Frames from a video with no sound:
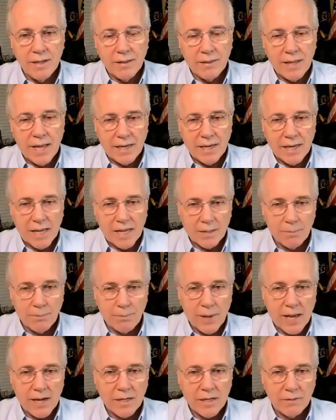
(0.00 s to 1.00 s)
that a
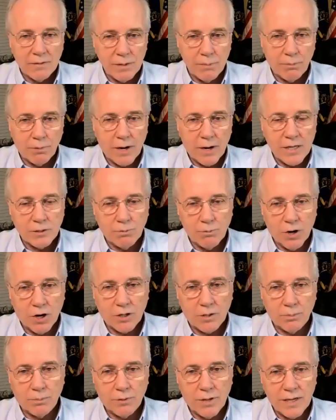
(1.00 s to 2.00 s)
competitively priced
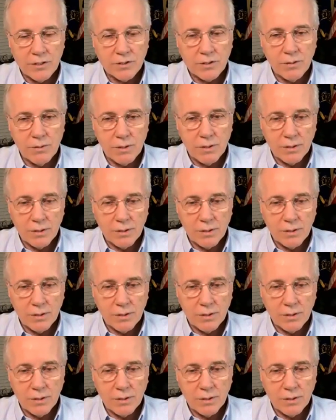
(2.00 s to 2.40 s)
marketplace